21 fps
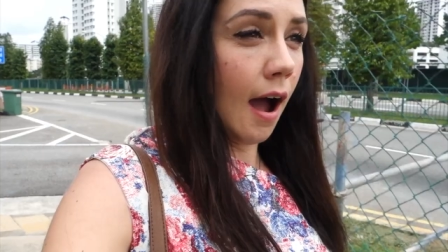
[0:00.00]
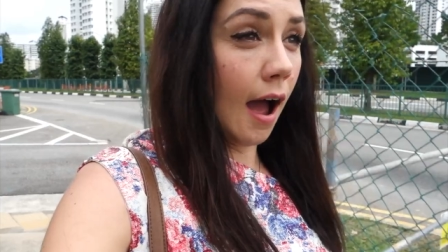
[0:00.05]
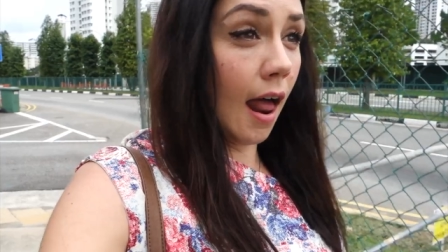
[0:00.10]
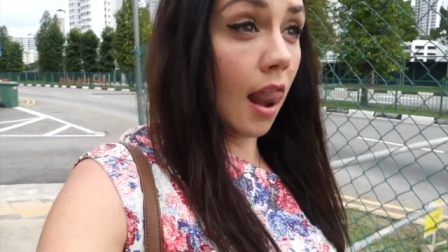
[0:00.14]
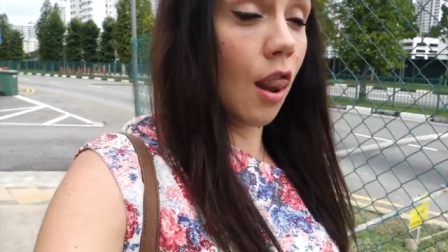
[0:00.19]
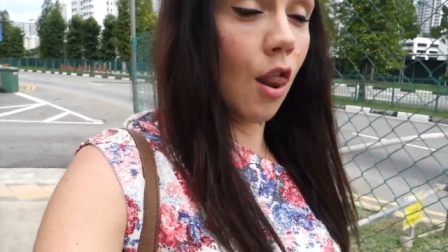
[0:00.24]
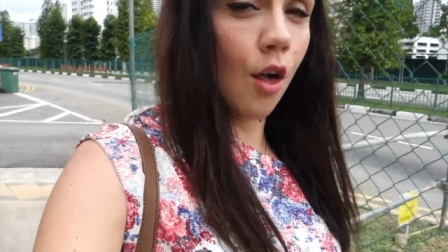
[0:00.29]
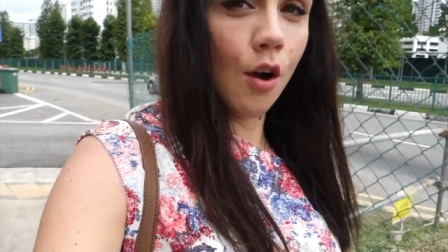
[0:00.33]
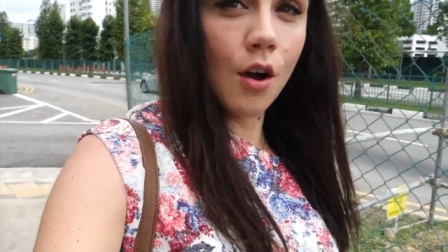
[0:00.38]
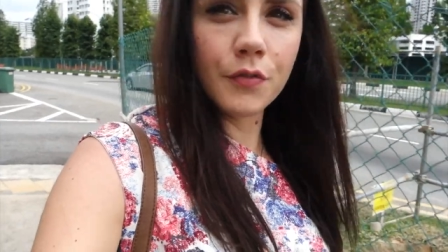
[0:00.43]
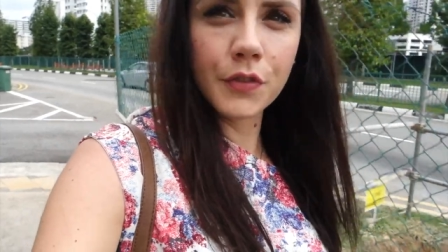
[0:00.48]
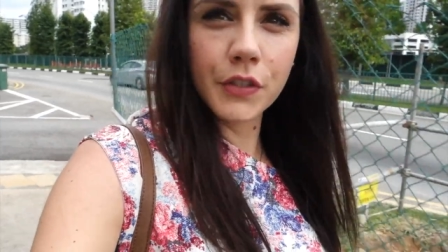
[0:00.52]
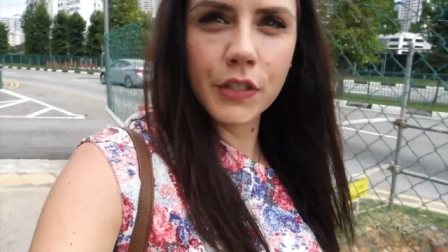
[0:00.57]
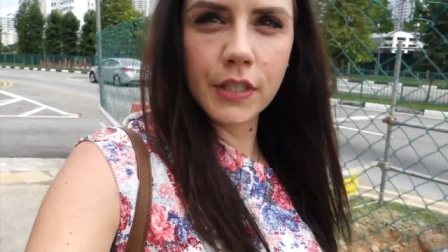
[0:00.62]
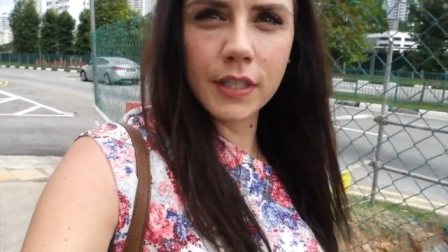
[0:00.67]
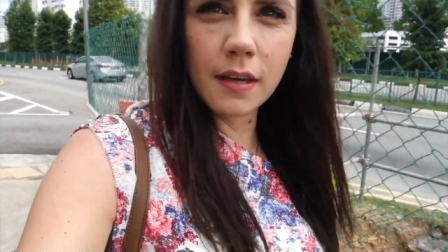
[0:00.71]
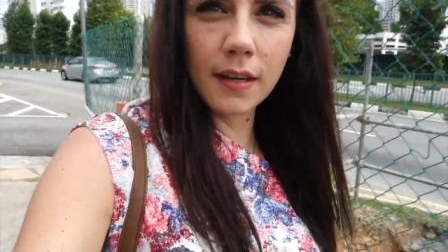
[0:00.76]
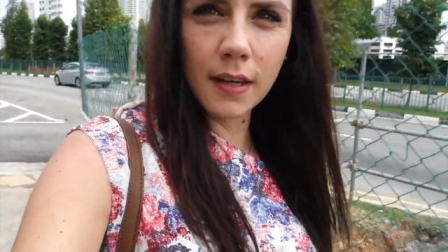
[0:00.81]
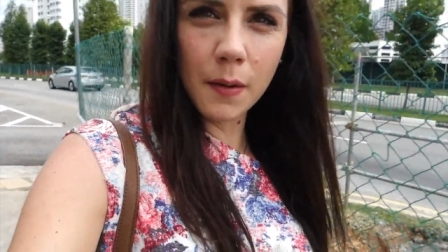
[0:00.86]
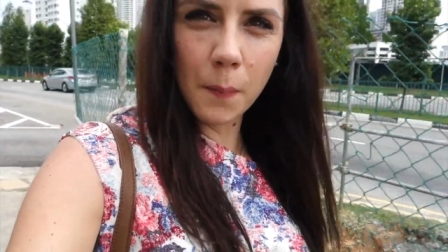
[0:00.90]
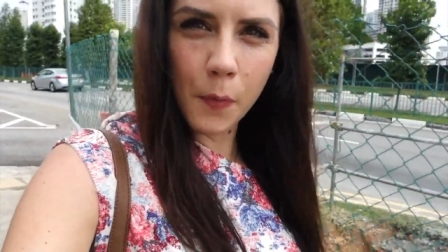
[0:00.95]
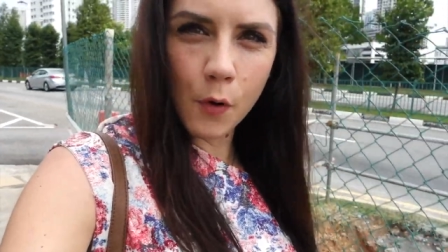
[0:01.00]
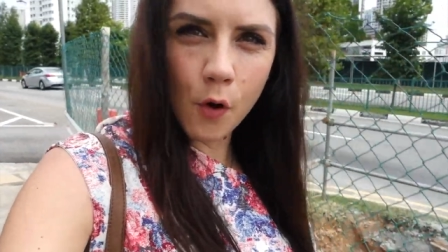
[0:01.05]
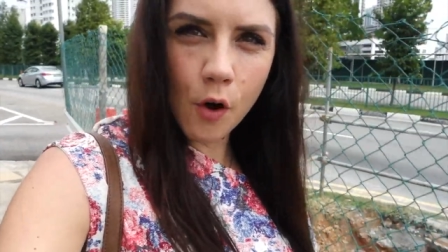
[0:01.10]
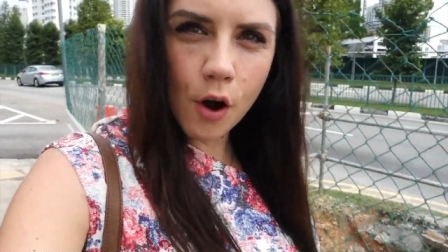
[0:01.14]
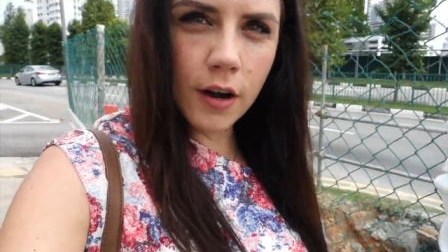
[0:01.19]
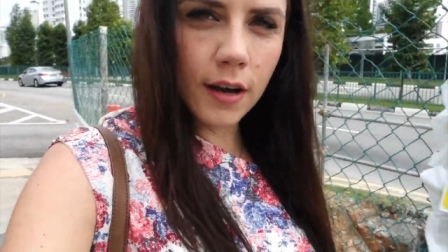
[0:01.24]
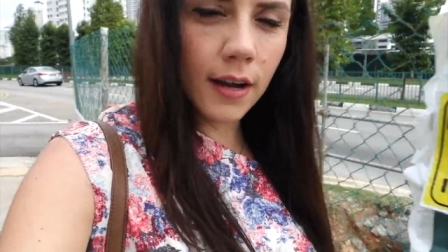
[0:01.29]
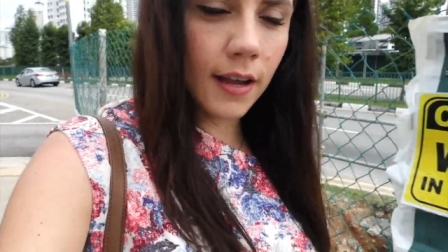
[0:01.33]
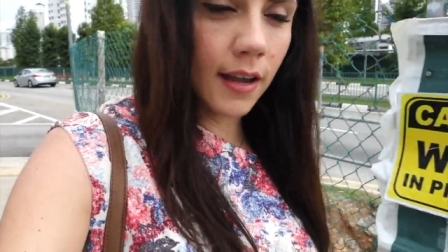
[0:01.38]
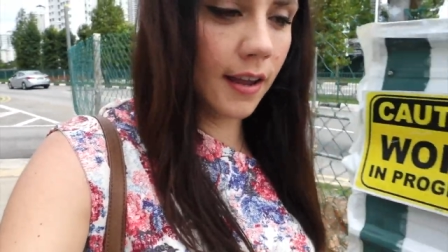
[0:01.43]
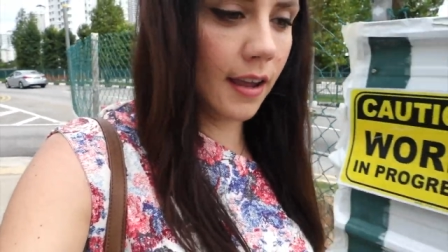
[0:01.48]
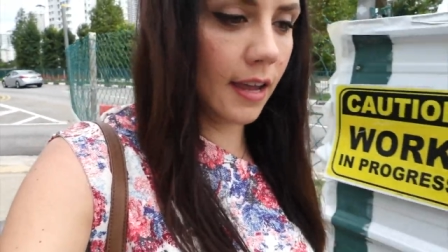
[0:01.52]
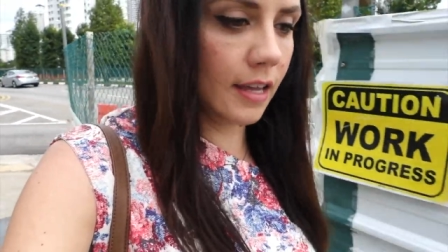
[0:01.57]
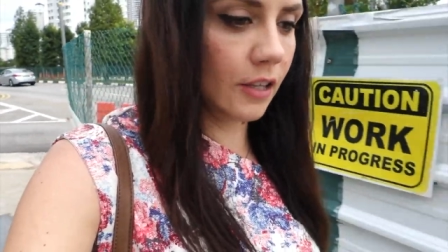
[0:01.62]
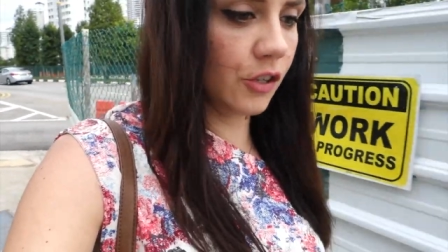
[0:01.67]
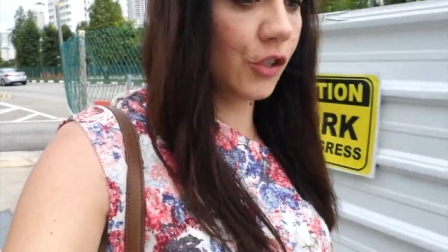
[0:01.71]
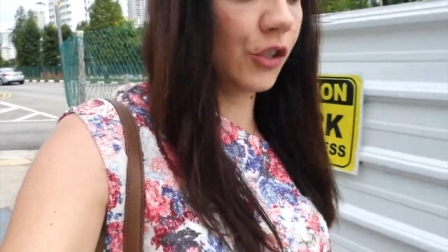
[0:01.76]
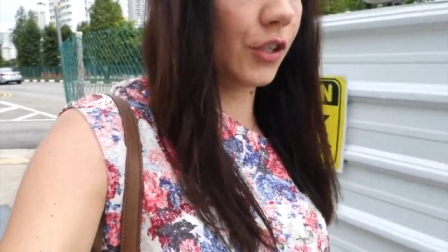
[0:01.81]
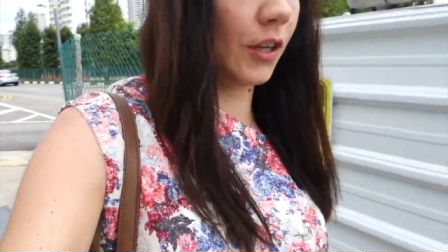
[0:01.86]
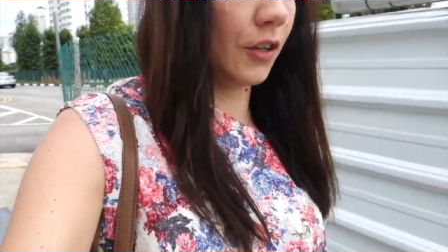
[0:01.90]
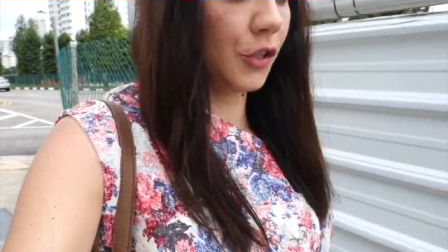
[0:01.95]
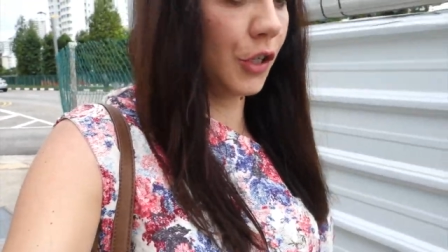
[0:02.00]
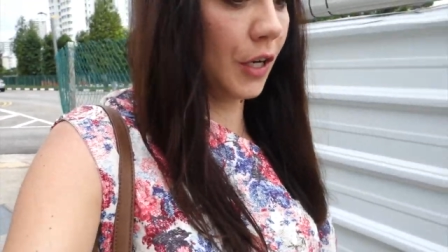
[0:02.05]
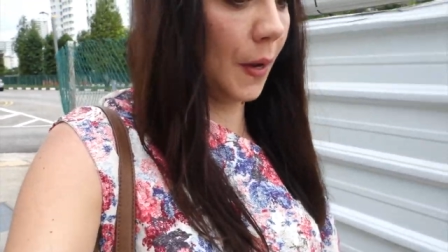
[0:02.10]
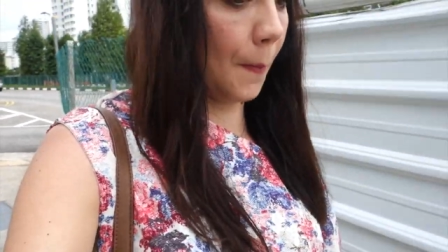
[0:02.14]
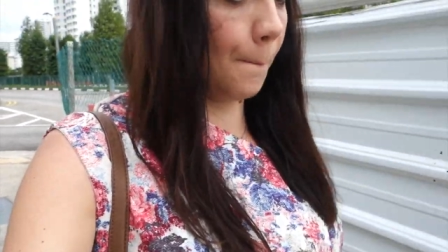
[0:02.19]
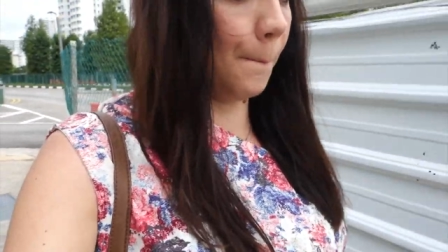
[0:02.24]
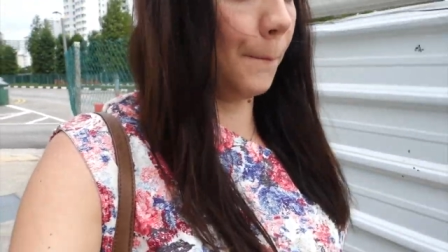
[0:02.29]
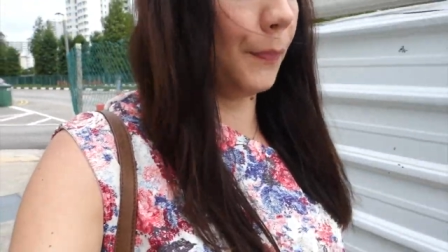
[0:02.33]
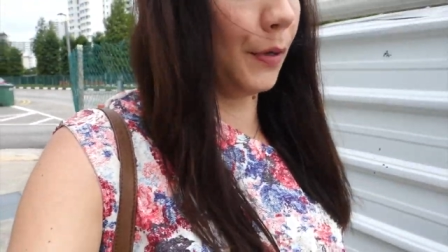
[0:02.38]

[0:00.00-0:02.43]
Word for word: i love singapore it's such a